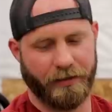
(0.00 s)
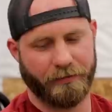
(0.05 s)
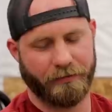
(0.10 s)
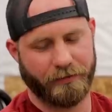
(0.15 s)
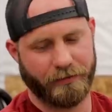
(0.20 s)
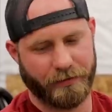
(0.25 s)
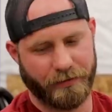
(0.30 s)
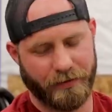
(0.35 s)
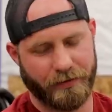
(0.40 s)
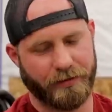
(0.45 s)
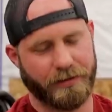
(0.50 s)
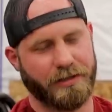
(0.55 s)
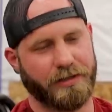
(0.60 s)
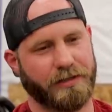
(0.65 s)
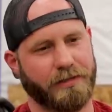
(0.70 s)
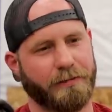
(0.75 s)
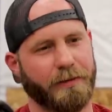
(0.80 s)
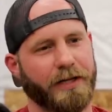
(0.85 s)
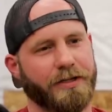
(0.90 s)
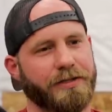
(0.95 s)
suspension. We should
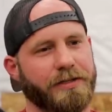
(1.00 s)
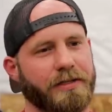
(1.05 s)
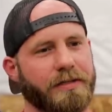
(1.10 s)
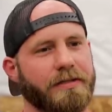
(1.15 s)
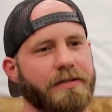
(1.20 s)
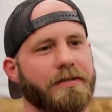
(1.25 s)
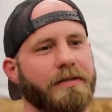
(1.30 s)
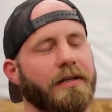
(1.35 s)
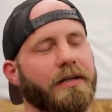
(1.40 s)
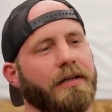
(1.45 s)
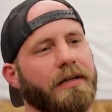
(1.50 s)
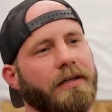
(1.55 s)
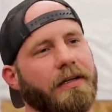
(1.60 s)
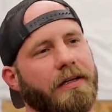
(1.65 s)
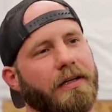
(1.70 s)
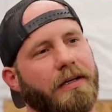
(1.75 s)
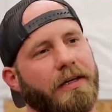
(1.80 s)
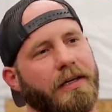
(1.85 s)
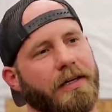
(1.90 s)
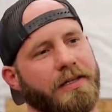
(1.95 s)
suspension. definitely talk about the suspension.
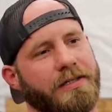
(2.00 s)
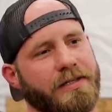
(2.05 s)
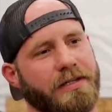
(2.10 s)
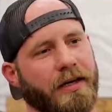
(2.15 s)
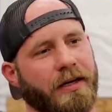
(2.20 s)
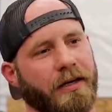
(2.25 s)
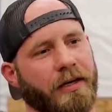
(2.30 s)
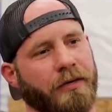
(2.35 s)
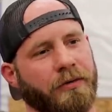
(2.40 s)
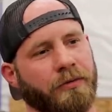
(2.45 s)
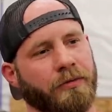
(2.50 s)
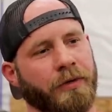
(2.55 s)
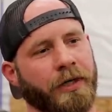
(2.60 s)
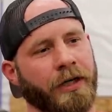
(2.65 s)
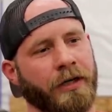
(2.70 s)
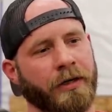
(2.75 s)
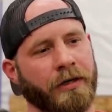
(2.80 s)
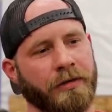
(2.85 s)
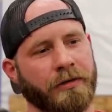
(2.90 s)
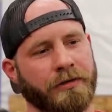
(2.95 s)
It's a uh,
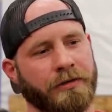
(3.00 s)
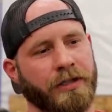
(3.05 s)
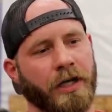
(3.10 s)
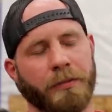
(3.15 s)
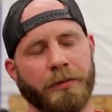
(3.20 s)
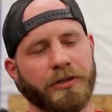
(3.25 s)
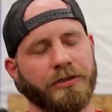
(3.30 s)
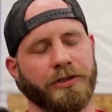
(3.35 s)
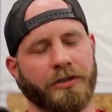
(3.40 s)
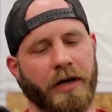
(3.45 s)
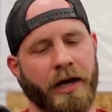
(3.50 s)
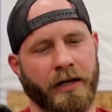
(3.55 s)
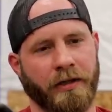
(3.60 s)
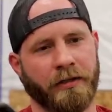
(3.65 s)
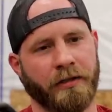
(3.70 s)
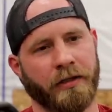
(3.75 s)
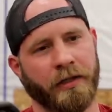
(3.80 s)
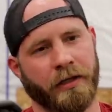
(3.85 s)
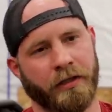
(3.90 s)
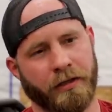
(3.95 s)
rear double
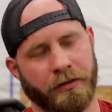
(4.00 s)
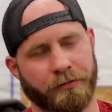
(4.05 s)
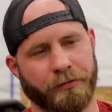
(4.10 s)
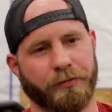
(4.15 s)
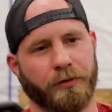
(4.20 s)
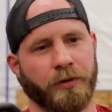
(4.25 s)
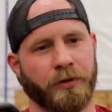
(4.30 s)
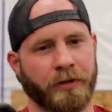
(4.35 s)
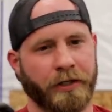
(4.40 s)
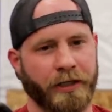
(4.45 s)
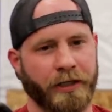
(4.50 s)
triangulated four